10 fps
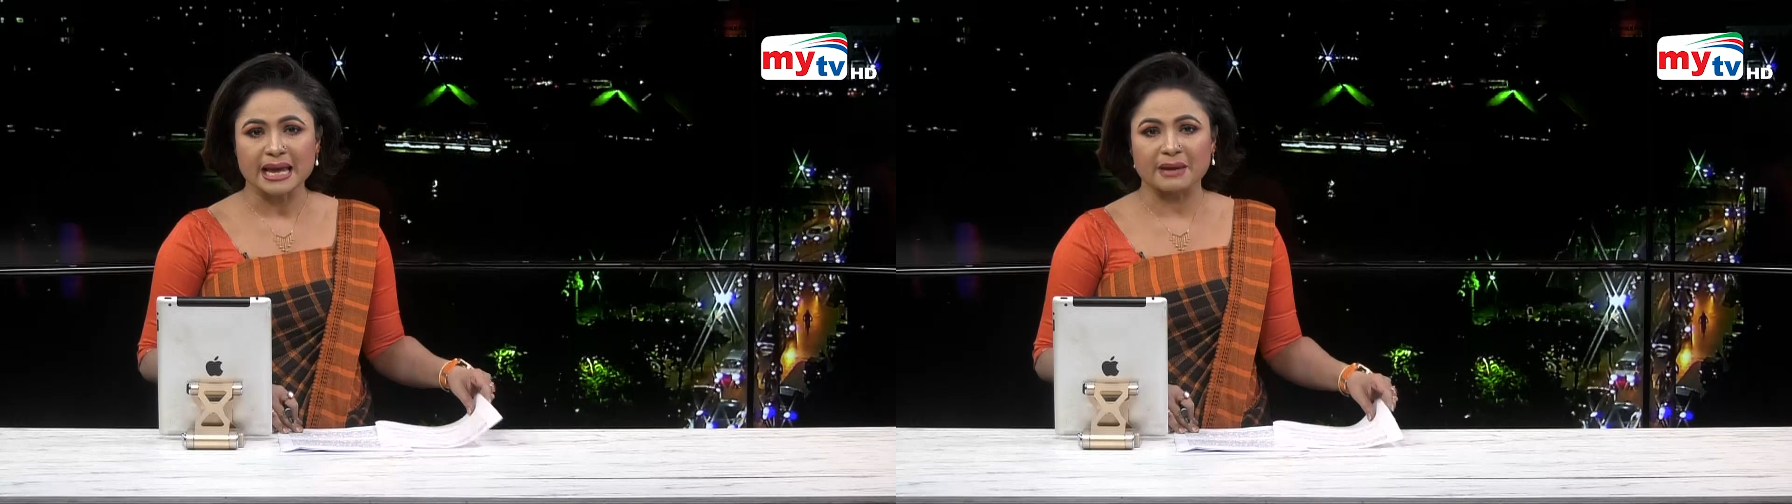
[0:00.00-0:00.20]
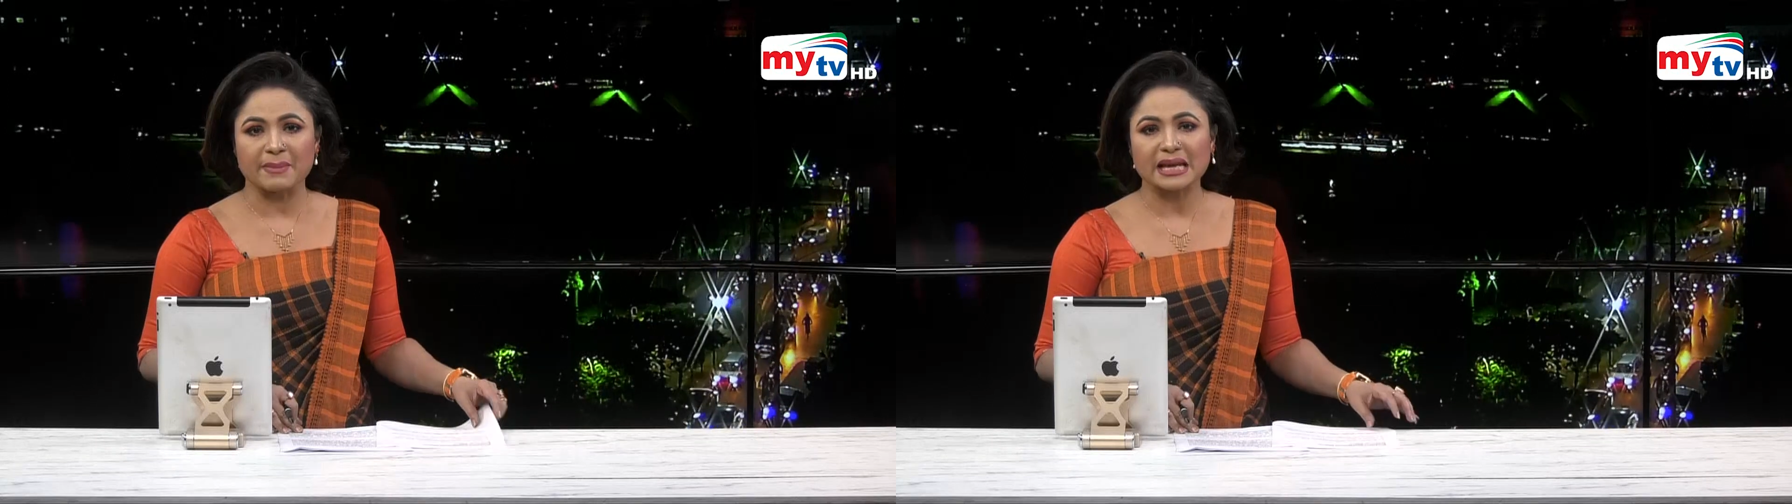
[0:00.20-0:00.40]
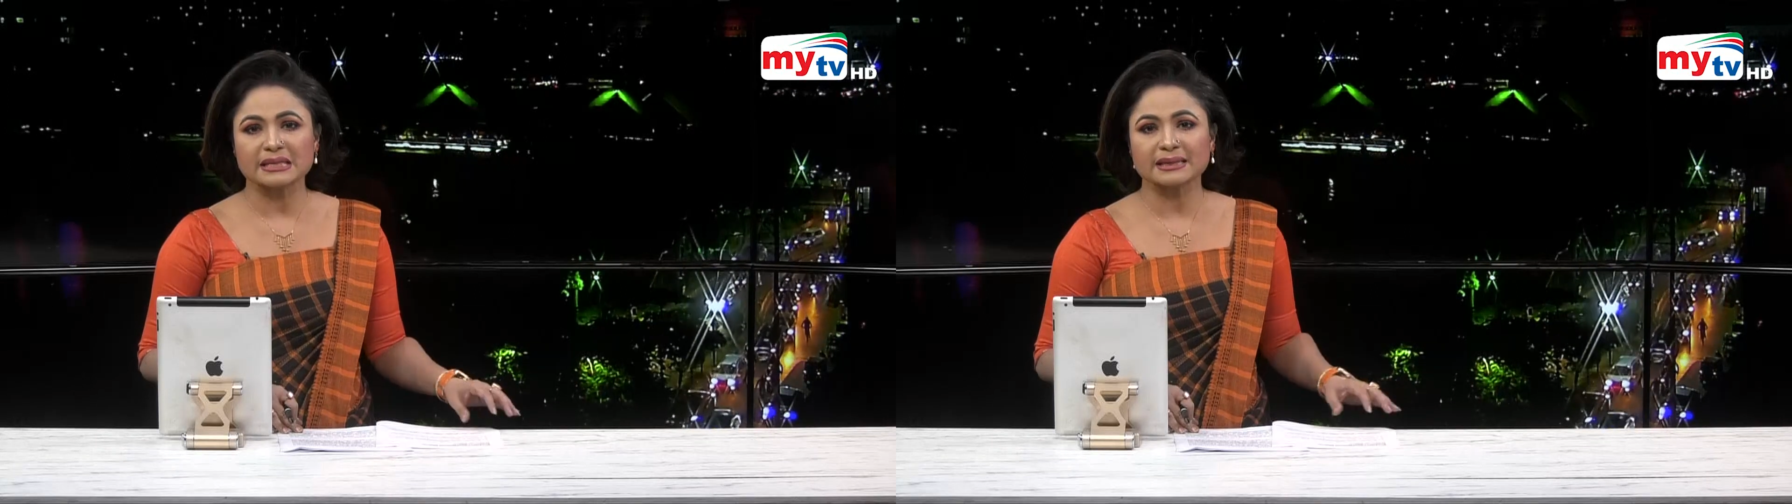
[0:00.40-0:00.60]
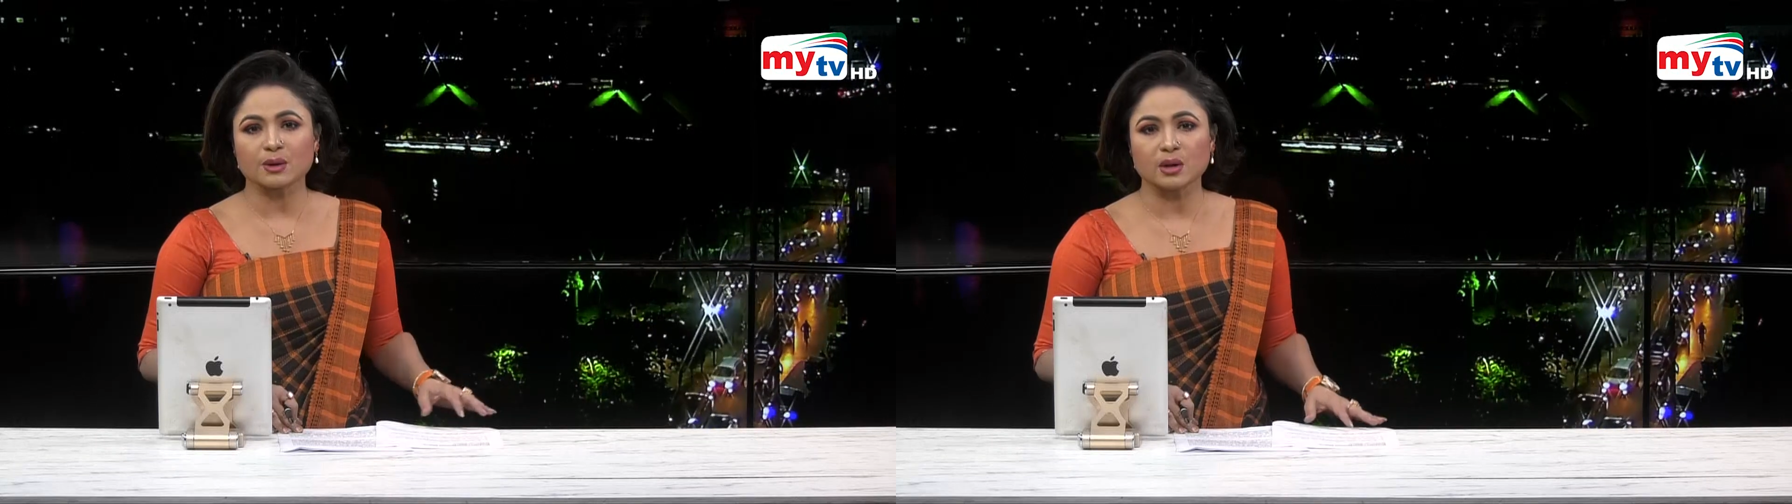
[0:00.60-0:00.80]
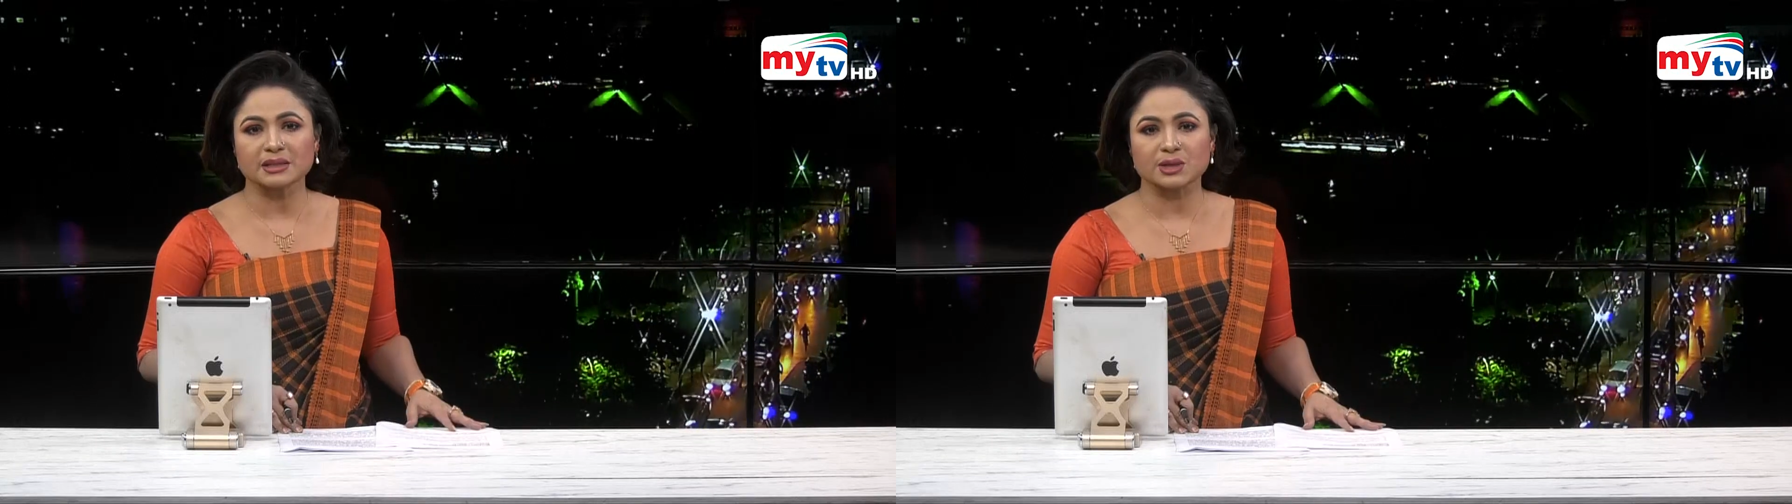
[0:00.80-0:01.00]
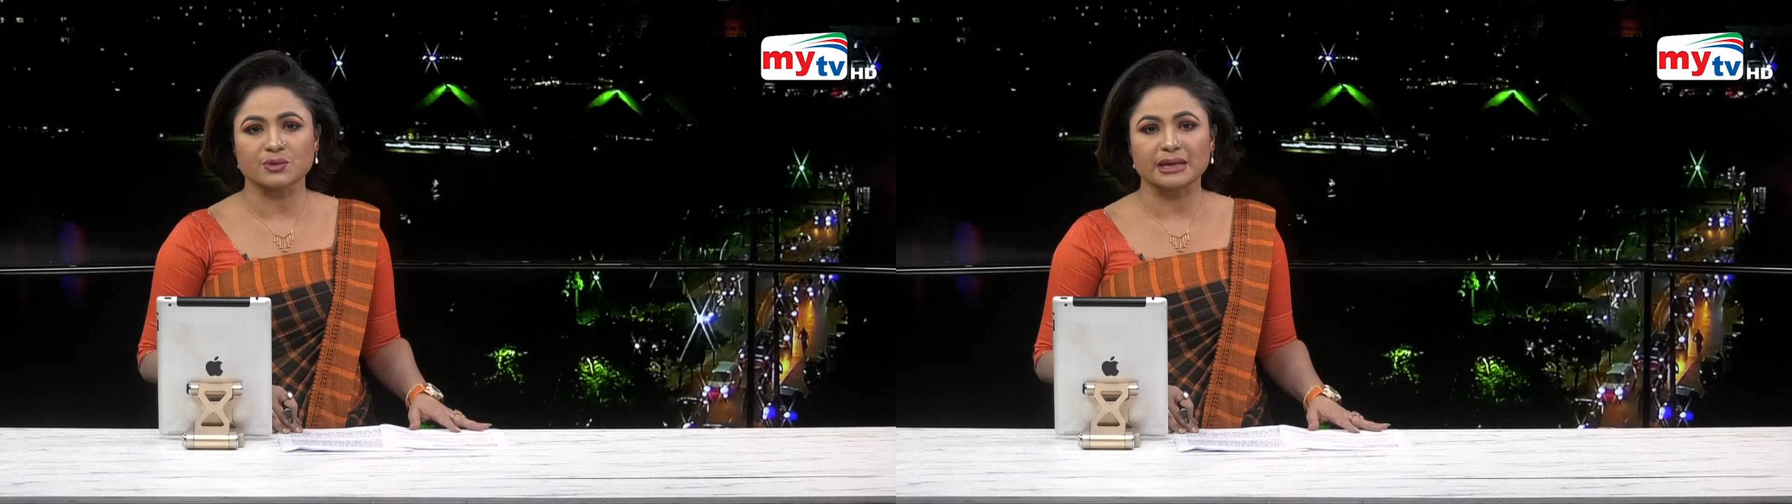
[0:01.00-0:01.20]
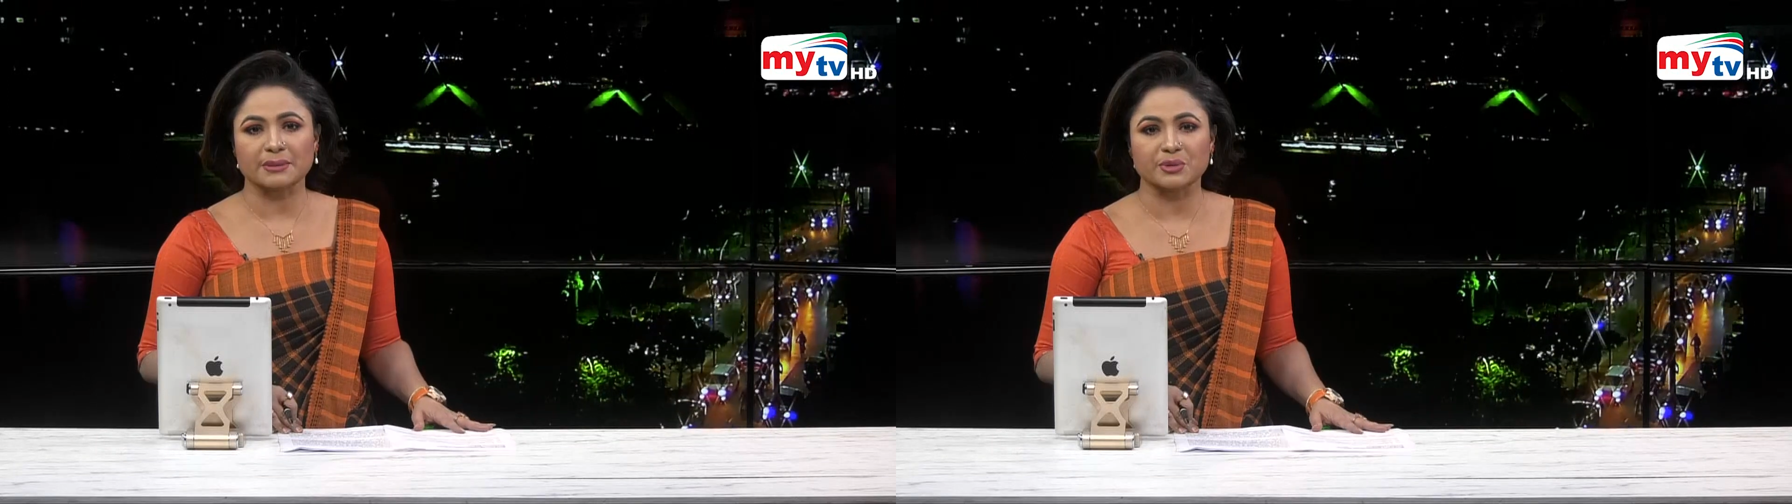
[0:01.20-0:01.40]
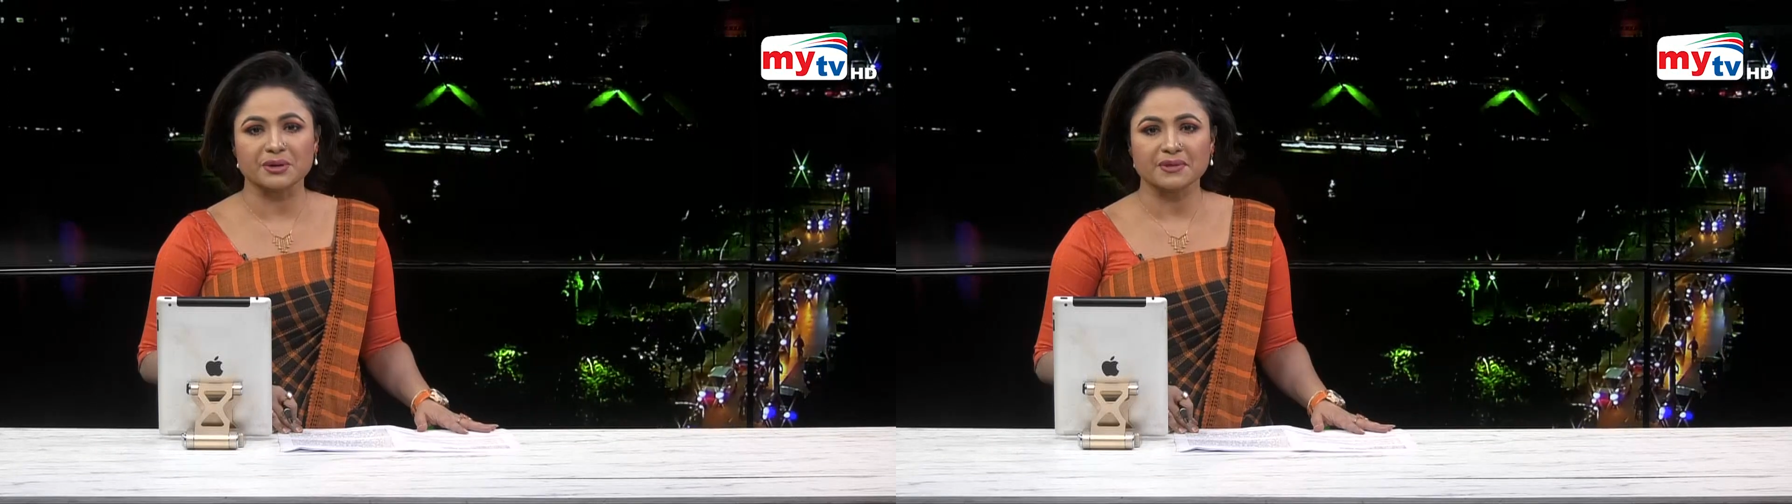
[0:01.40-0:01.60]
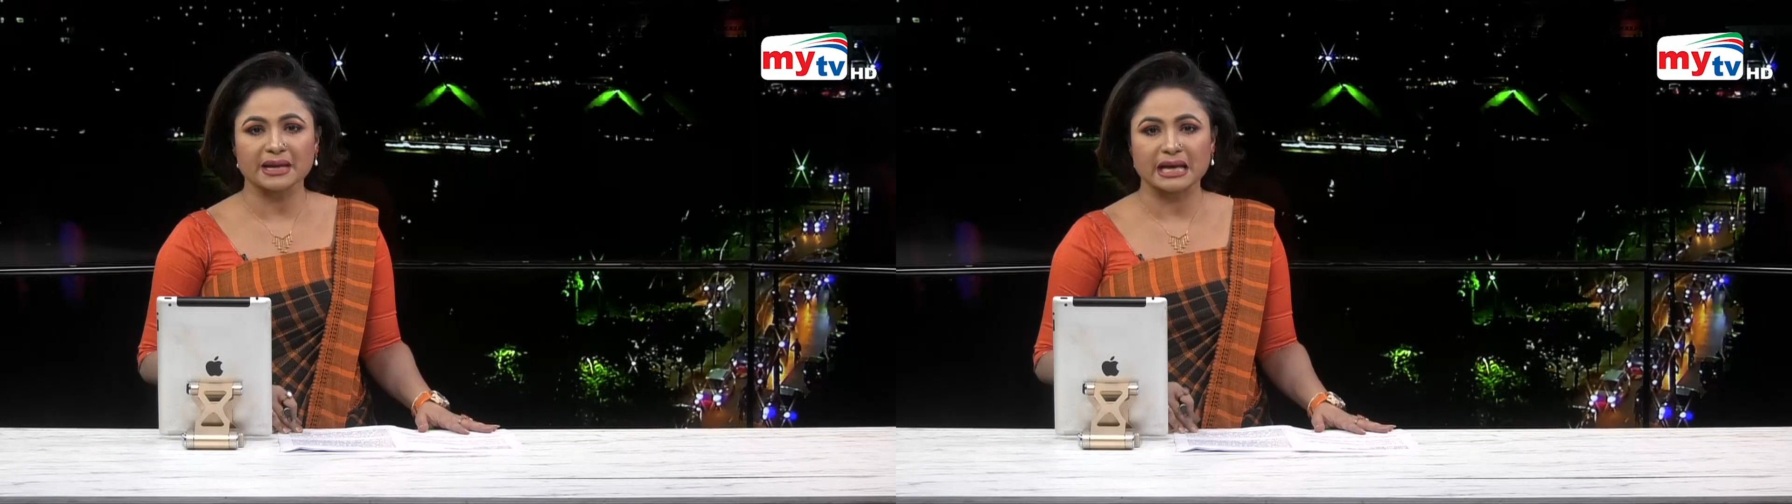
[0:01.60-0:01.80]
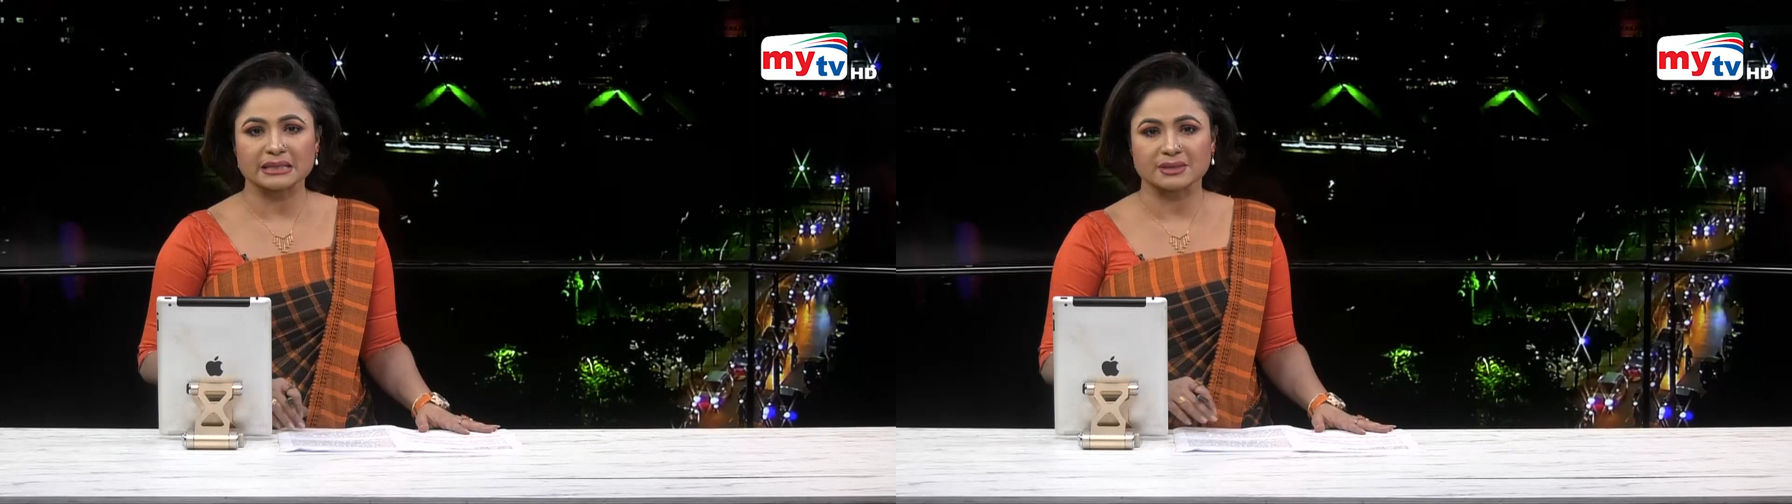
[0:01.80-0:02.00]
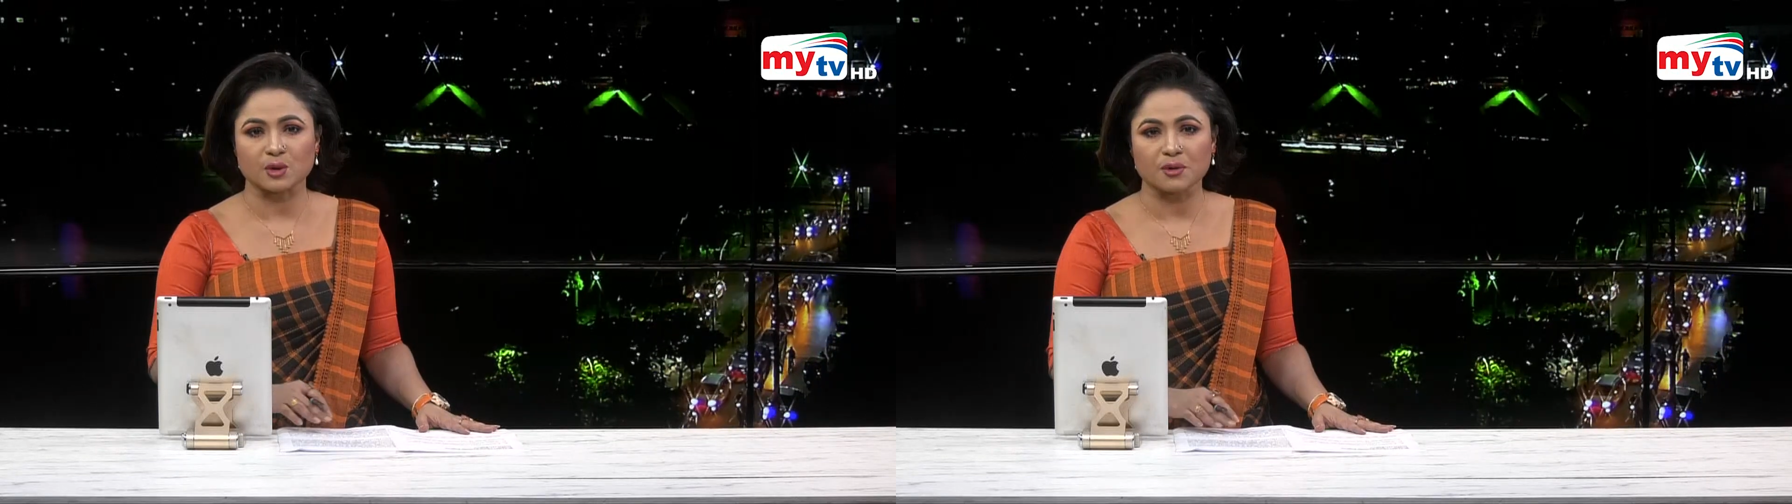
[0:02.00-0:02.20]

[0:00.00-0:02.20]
He made the call during a briefing at his